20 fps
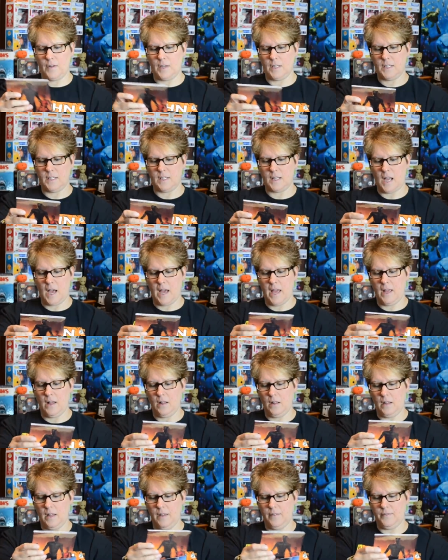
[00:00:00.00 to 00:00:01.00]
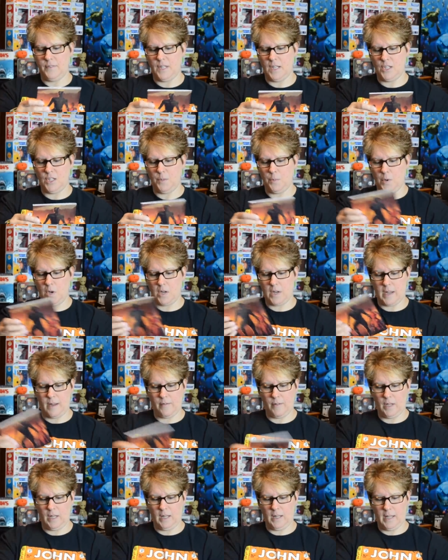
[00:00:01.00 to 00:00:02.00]
style of Digibook. I
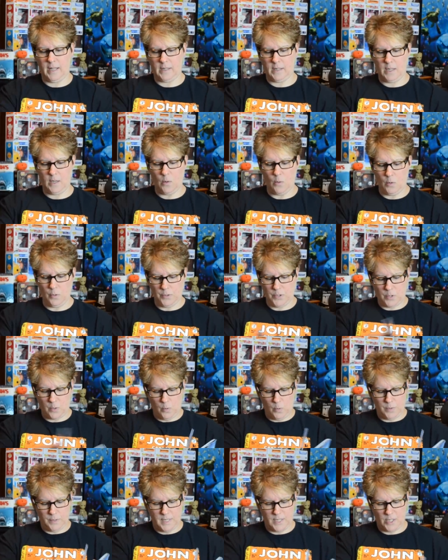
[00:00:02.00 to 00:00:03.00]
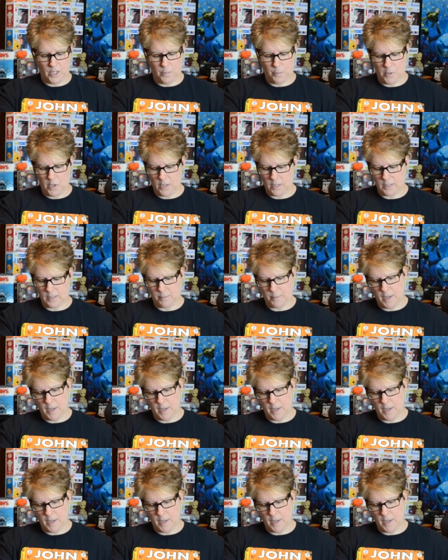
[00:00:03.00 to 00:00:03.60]
really like the old school Digibooks,